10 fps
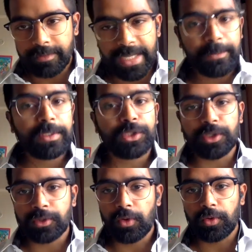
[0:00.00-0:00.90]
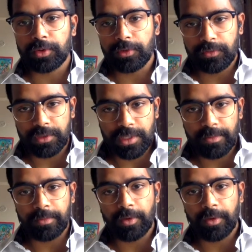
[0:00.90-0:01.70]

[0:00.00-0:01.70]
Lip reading: damages on the step